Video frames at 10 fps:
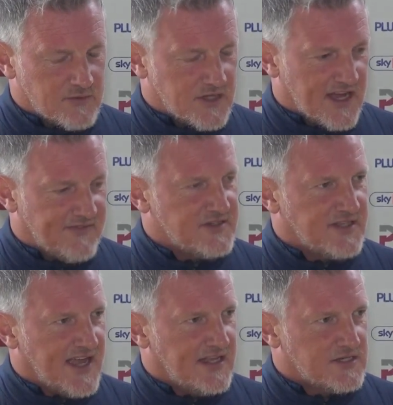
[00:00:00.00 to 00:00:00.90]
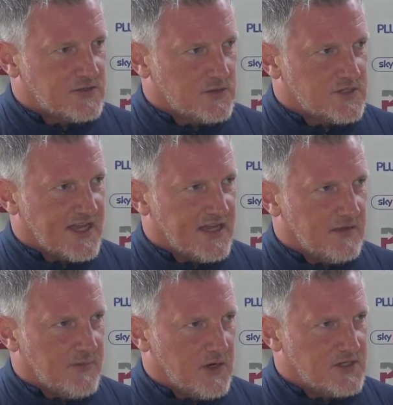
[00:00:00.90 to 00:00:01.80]
was the gaffer's day to sort of say
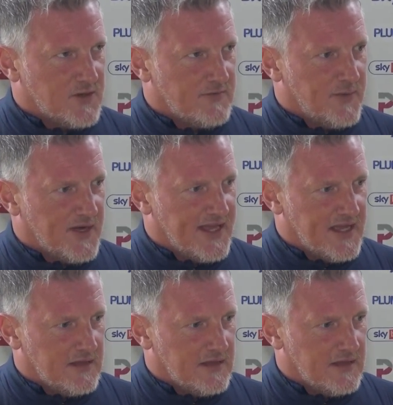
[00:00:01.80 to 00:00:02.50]
goodbye to everybody.